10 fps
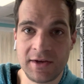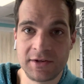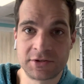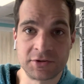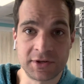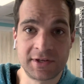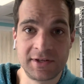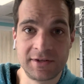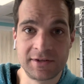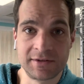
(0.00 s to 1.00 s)
strict
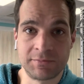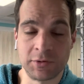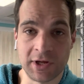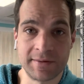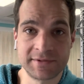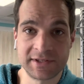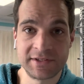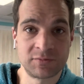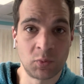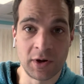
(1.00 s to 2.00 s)
pull-ups, at
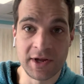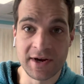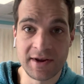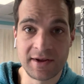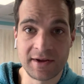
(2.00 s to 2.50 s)
least 1.